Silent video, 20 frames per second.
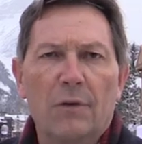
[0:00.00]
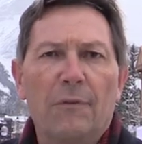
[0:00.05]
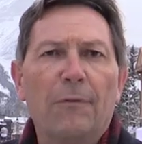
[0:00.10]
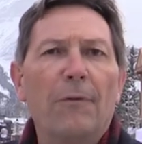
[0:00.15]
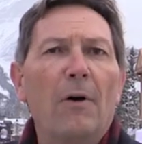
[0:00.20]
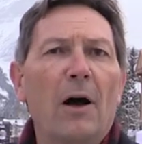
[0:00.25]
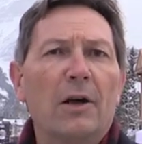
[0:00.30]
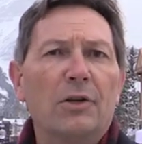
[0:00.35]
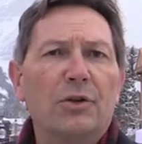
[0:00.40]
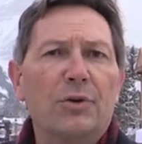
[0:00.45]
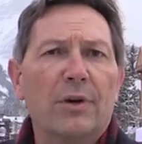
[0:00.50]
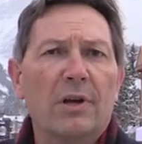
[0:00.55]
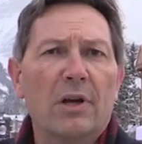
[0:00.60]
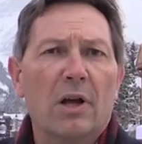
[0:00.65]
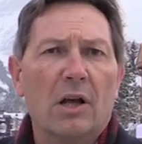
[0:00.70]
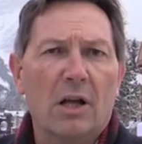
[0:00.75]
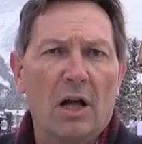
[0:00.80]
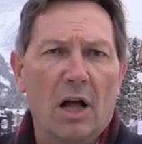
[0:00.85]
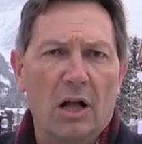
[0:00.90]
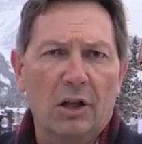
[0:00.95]
to fostering
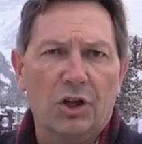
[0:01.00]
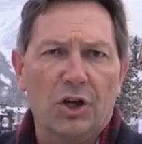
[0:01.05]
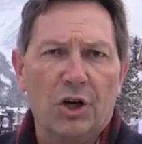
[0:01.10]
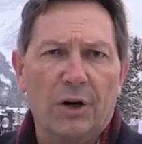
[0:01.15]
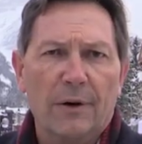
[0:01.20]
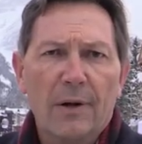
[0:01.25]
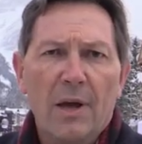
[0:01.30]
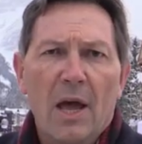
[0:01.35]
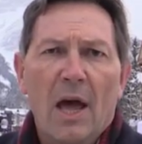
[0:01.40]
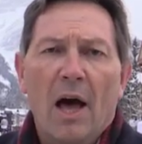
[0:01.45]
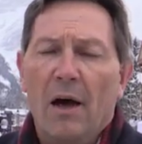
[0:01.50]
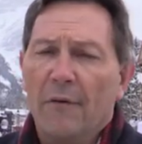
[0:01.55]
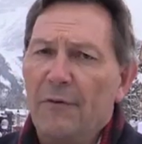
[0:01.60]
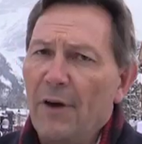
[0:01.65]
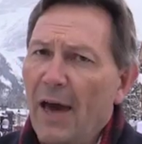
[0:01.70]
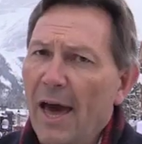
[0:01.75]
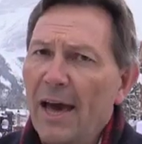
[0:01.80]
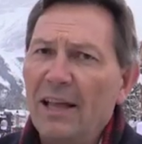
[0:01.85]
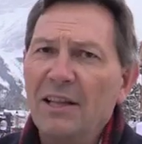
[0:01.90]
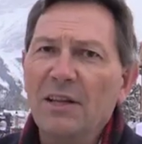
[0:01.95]
a culture of
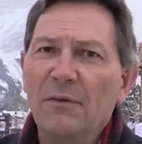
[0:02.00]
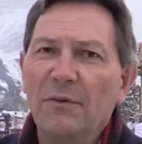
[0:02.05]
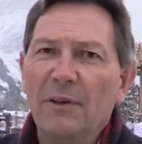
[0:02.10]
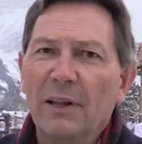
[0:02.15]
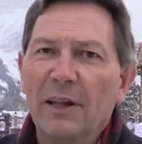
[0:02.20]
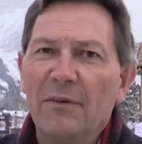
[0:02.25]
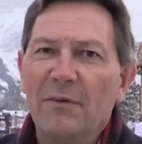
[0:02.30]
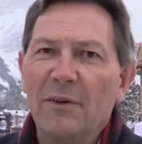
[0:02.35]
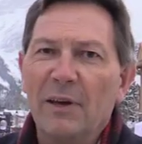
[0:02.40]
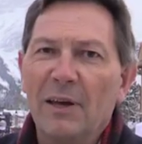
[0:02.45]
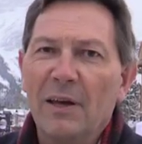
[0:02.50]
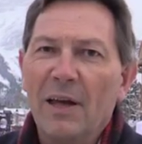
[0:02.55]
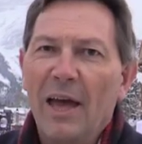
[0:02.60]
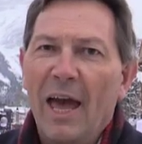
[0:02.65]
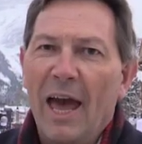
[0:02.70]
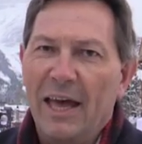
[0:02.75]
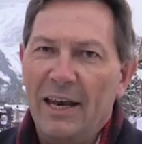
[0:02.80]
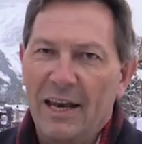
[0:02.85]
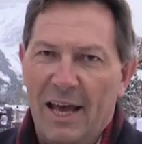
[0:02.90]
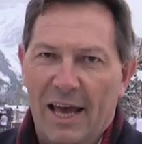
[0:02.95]
active living
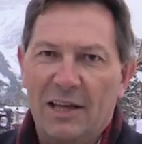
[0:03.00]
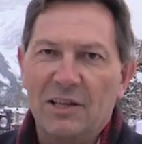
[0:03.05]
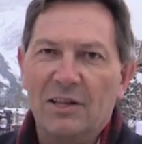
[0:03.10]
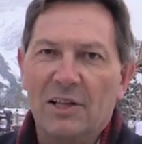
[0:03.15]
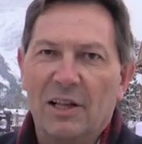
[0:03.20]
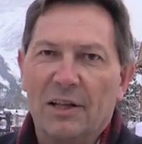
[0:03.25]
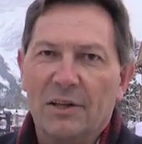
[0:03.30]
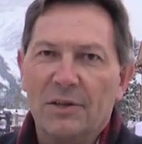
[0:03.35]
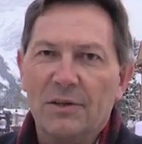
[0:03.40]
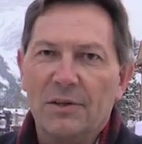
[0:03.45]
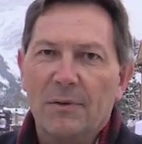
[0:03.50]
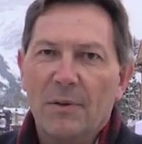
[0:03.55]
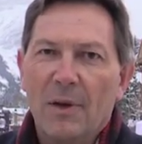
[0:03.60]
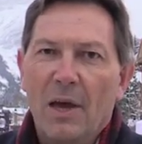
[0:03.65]
and excellence.